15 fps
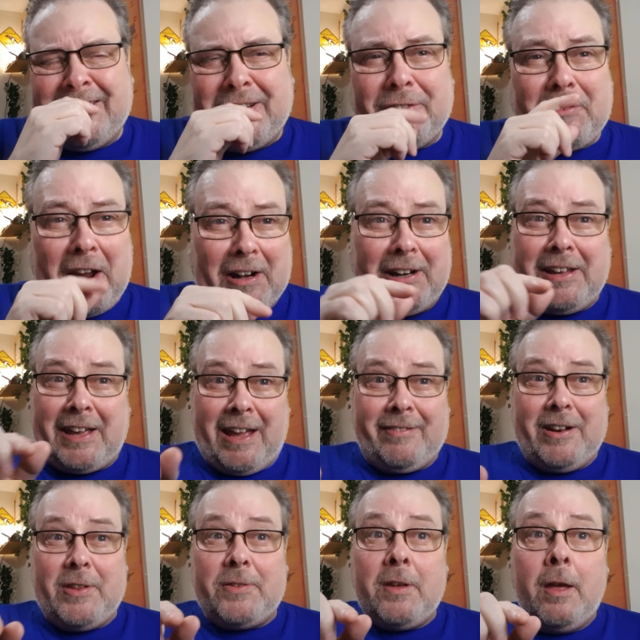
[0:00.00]
correctly
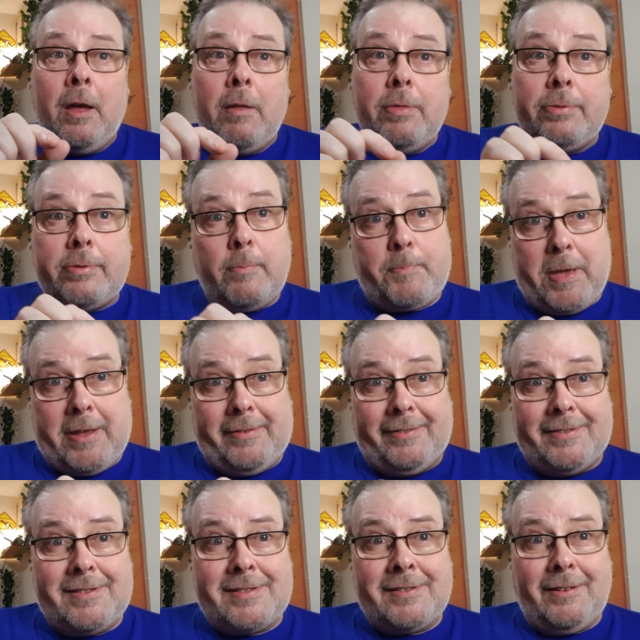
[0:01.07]
counted the
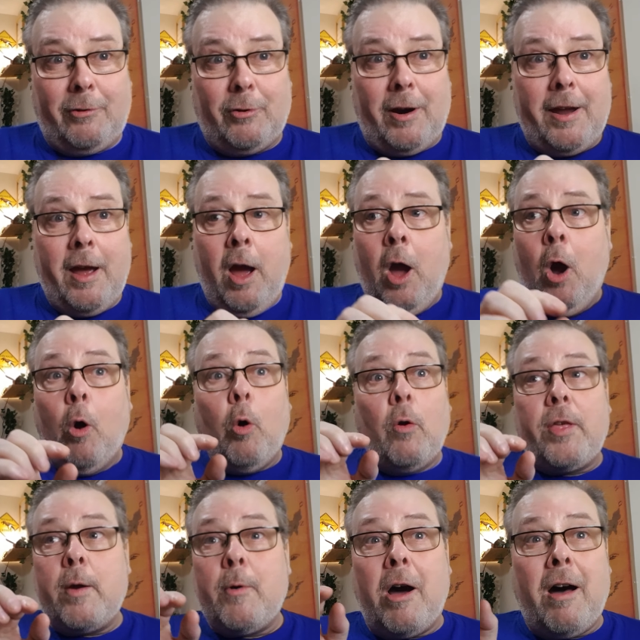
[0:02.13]
beans, all right? Or
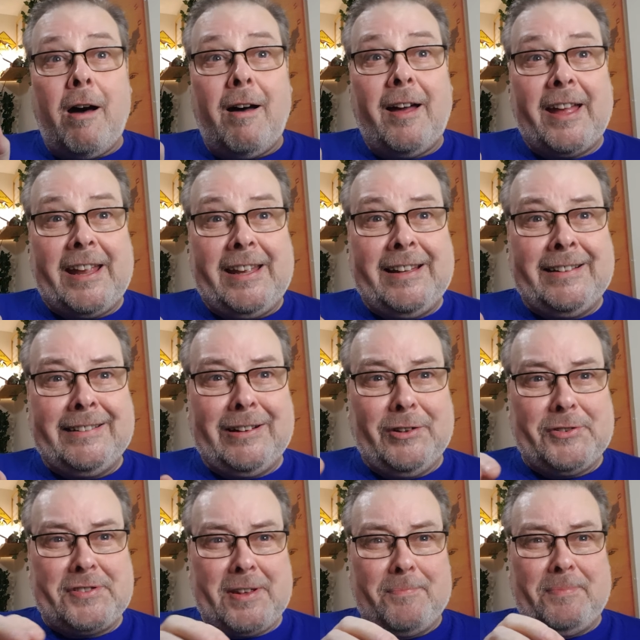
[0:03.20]
they were high
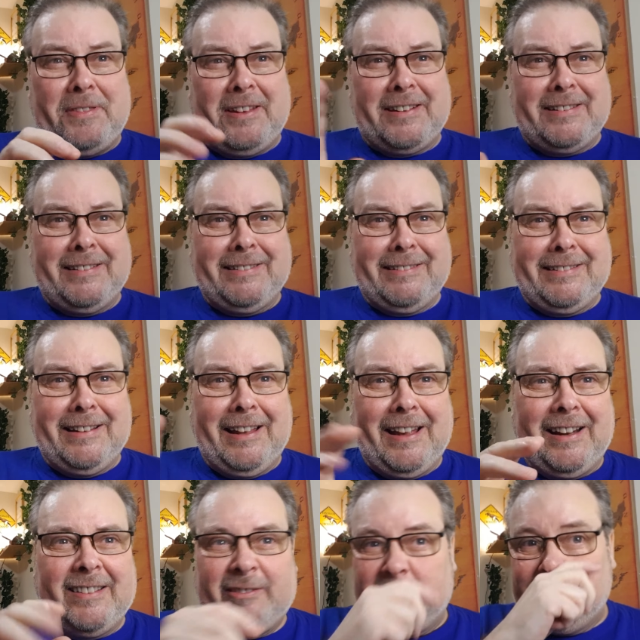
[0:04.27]
on something.
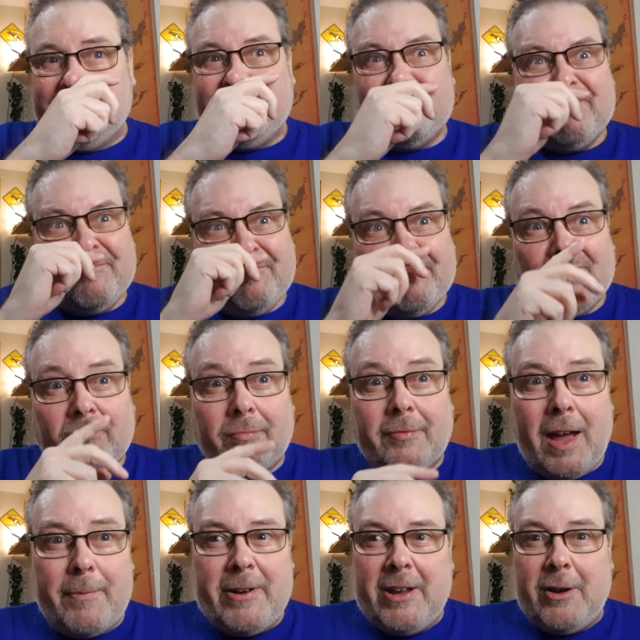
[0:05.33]
Like,
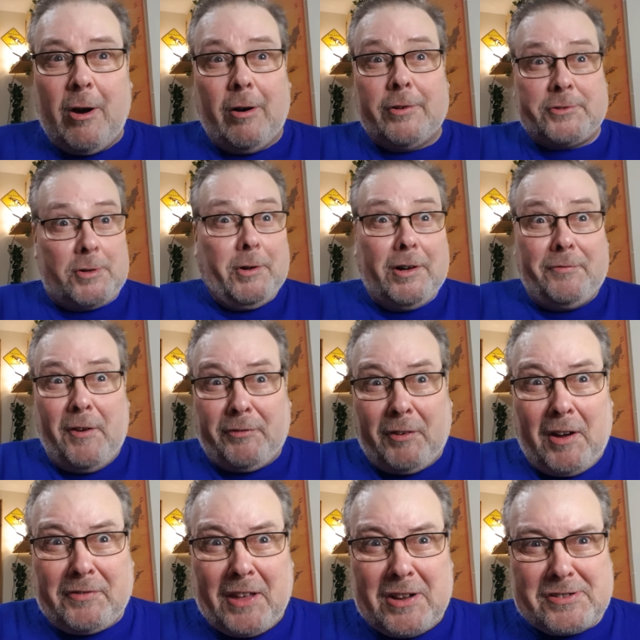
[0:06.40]
how many you got?
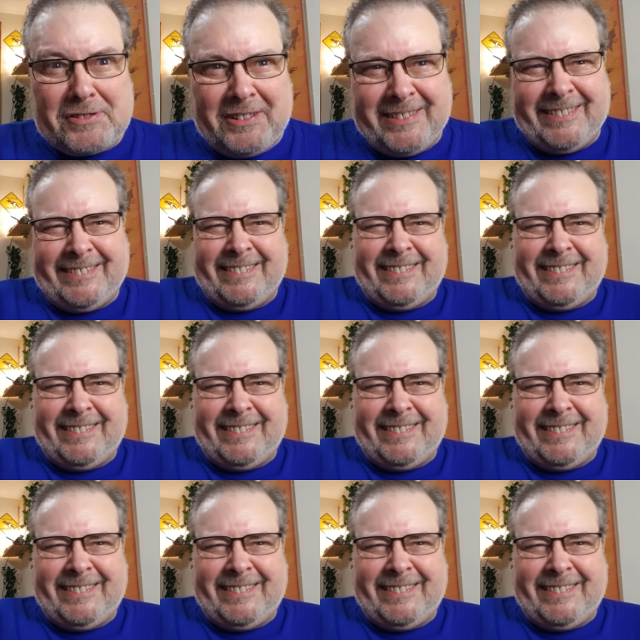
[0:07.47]
255,000.